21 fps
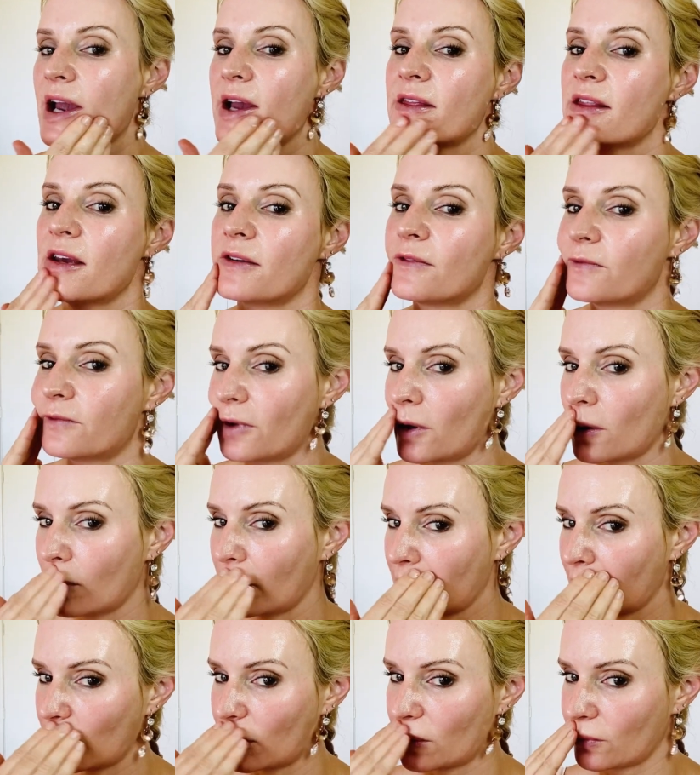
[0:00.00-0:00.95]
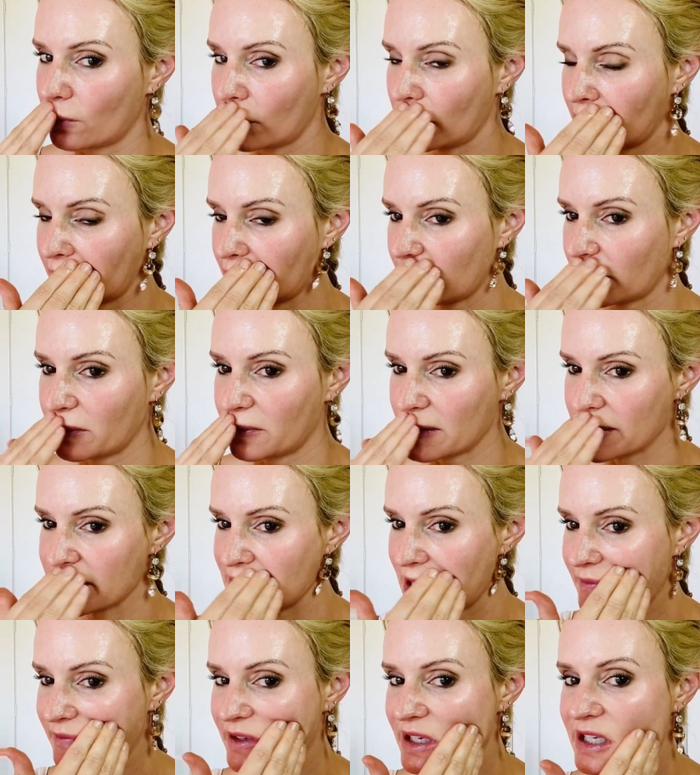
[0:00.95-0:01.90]
and then following on with the
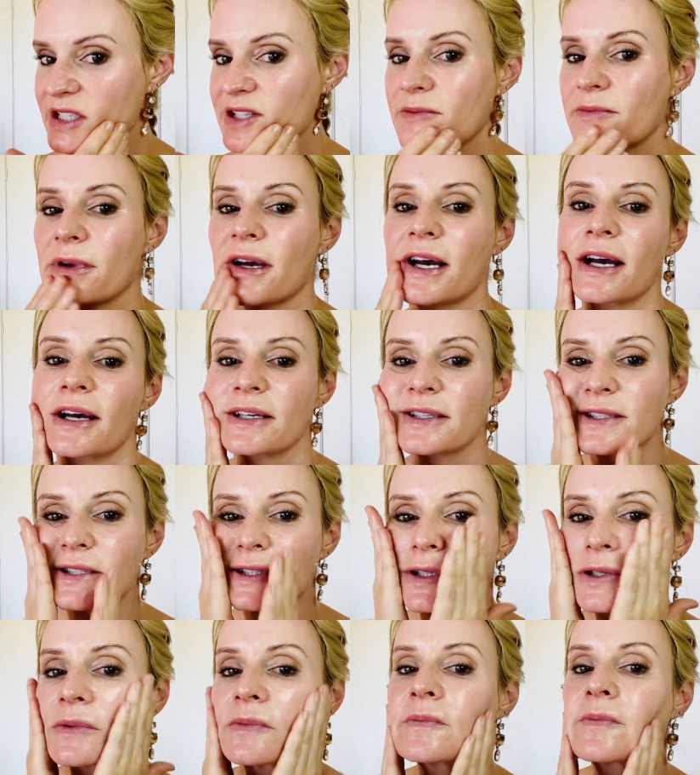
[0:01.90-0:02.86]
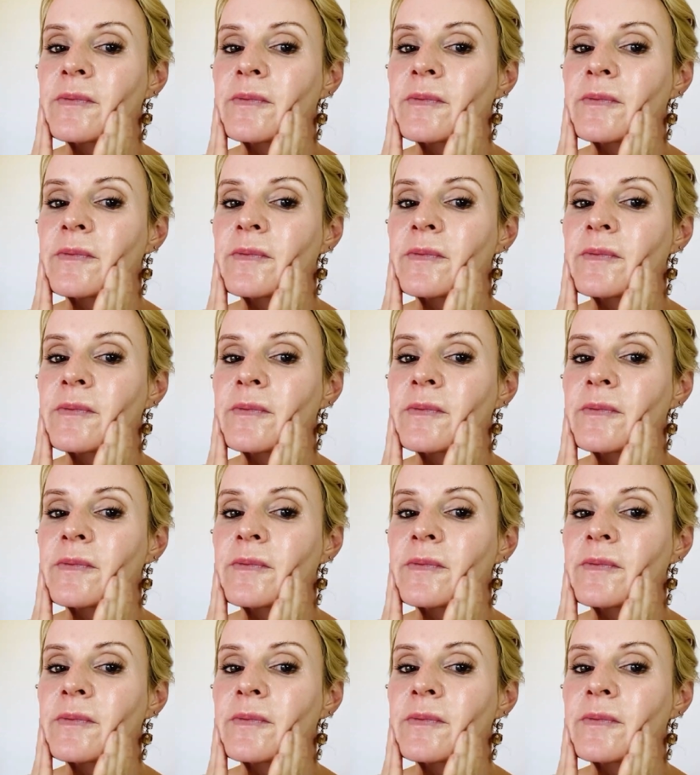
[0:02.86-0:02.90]
Samvita mask.